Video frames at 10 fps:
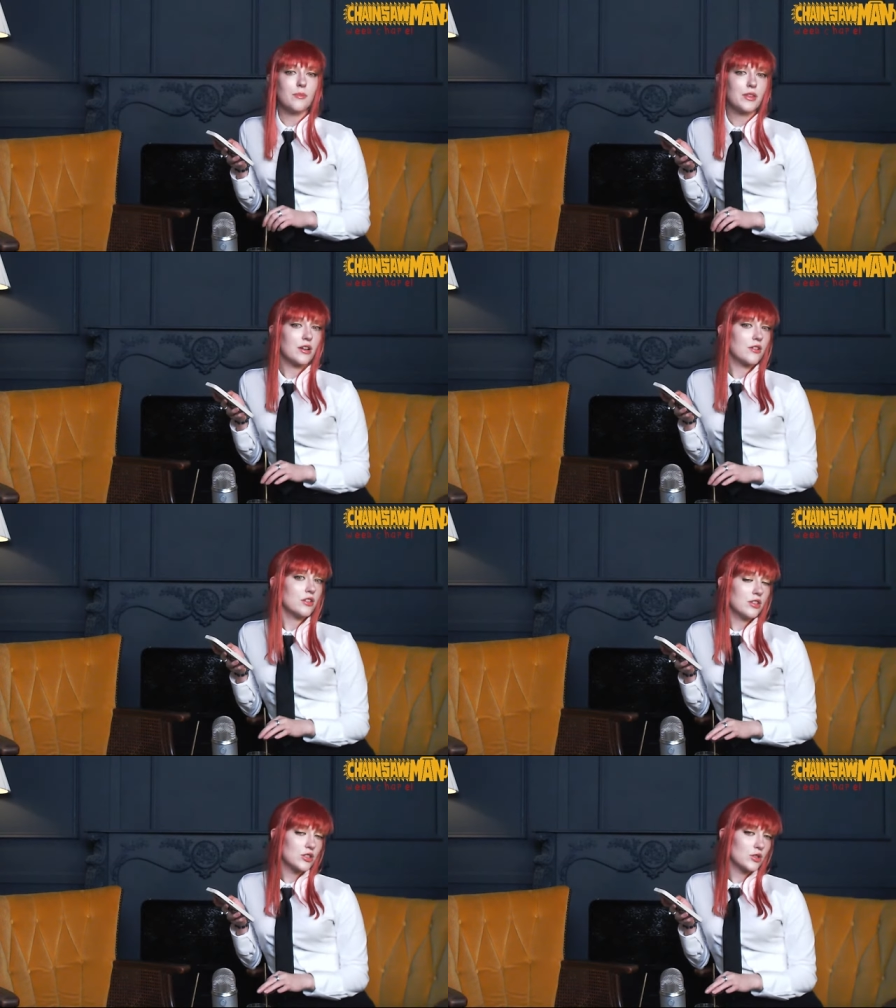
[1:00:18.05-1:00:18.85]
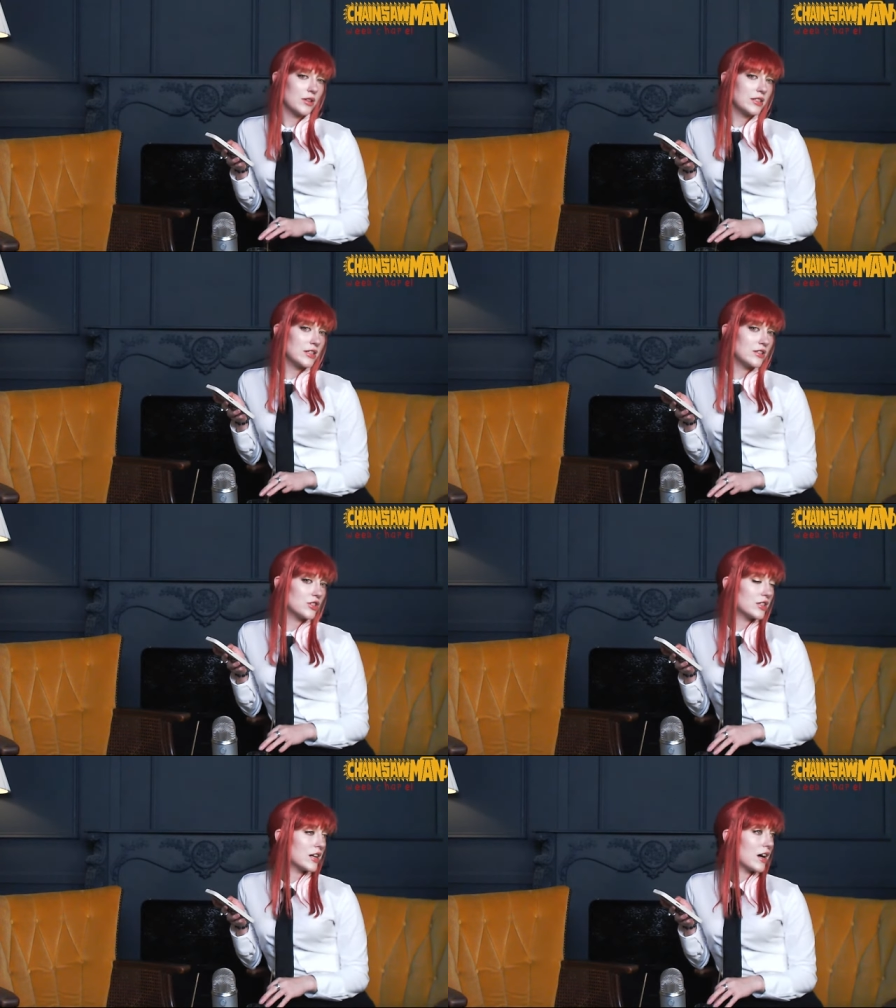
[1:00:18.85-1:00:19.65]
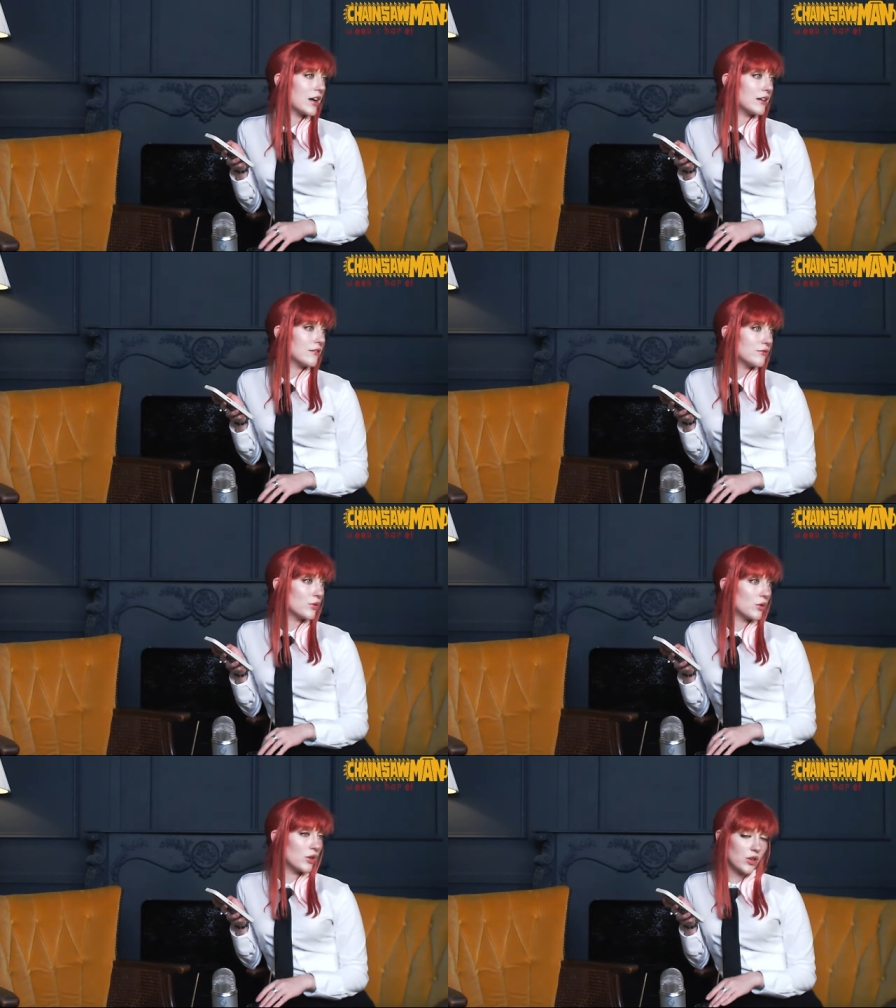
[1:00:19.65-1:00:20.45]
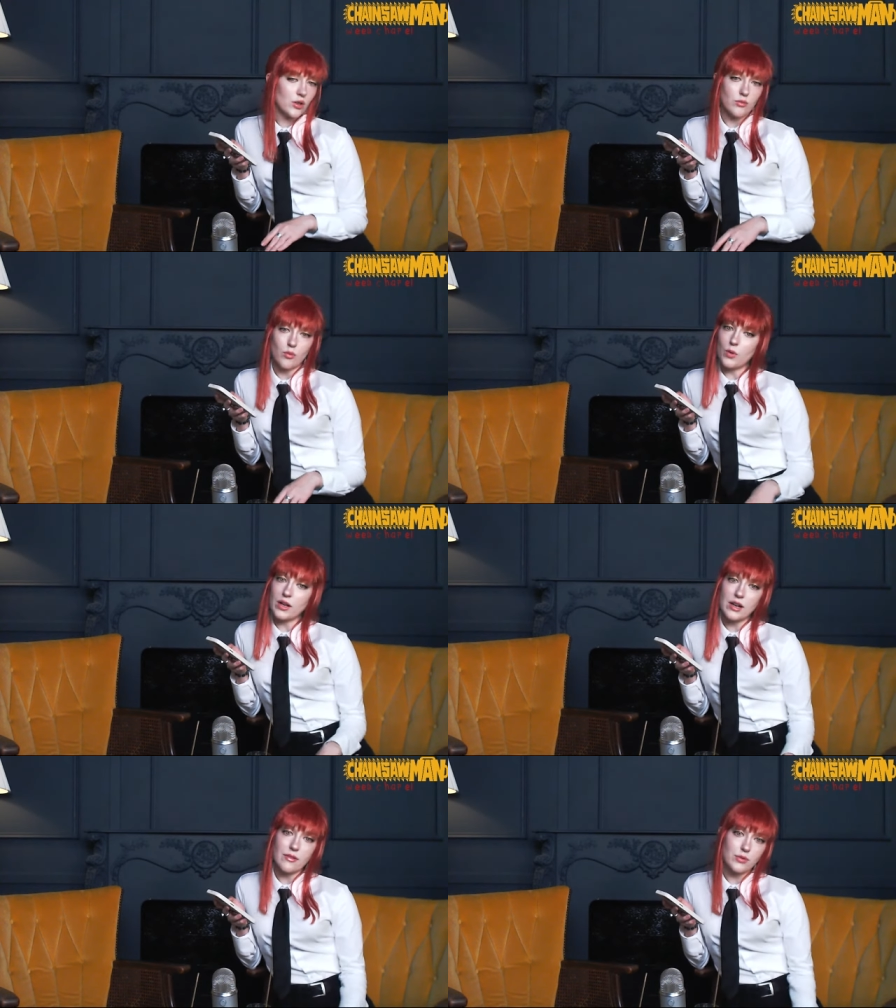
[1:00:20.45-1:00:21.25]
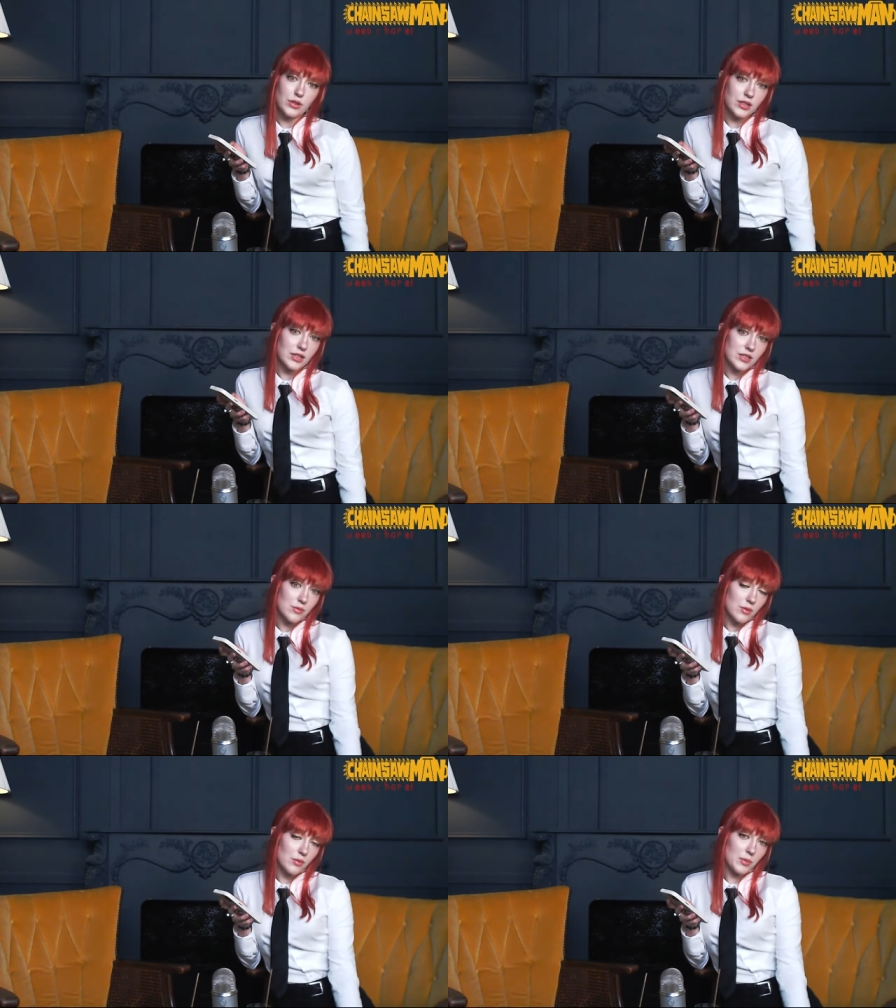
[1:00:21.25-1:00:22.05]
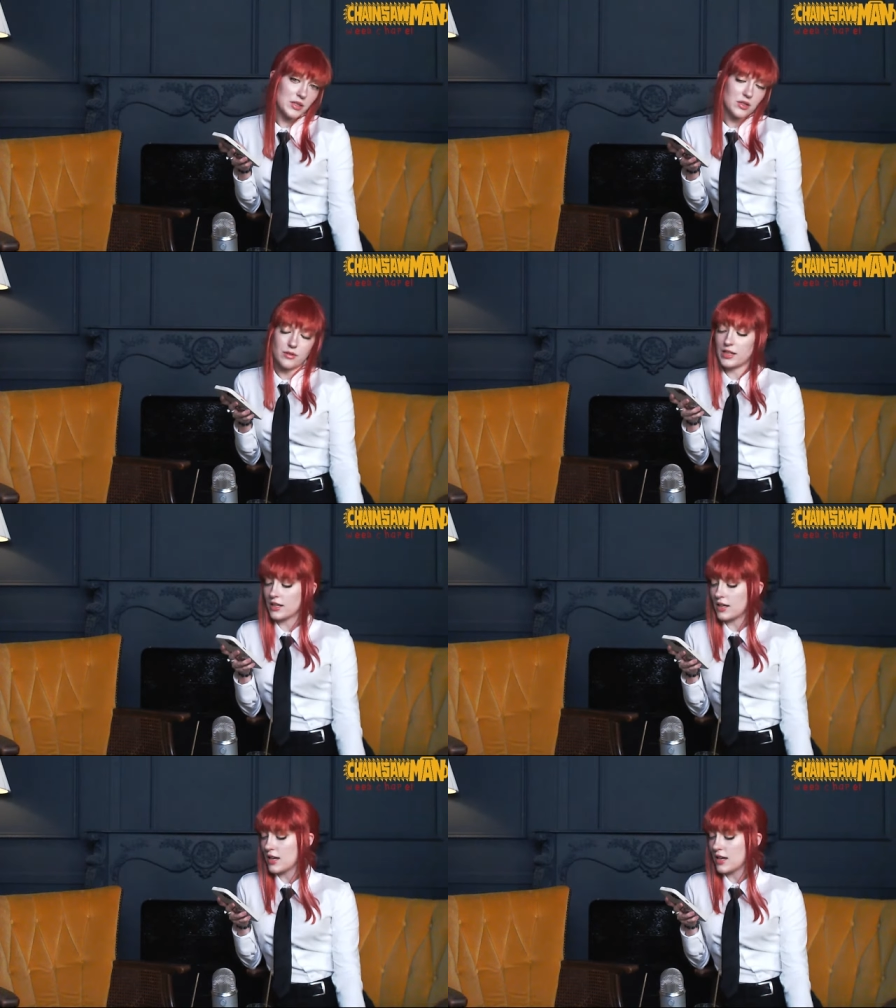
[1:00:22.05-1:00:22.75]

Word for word: There you can join Denji and I for whatever it is we will be doing.